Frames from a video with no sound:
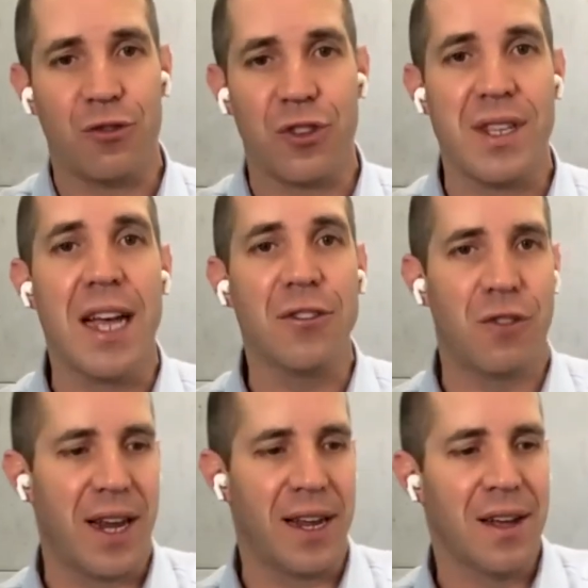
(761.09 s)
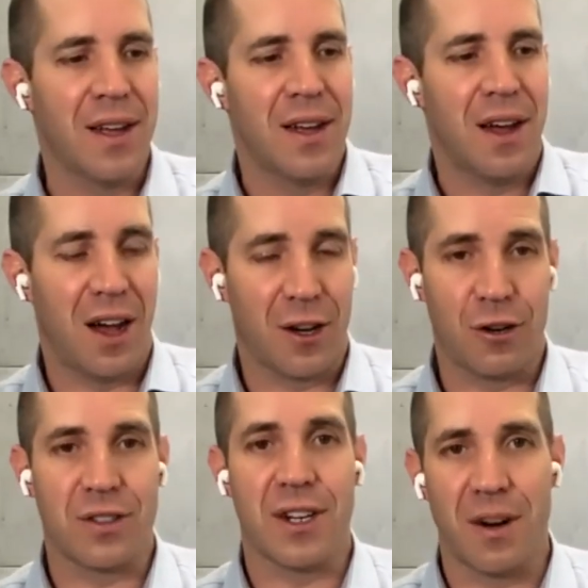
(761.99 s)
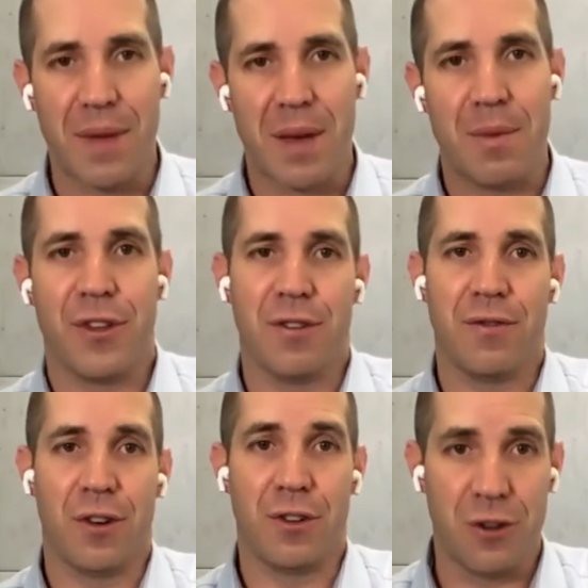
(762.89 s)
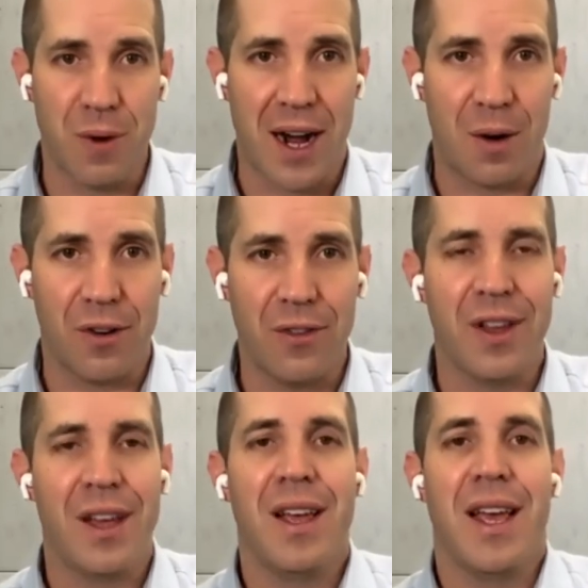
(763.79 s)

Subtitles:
So just yesterday, Kirsten and I got a babysitter for 2 hours,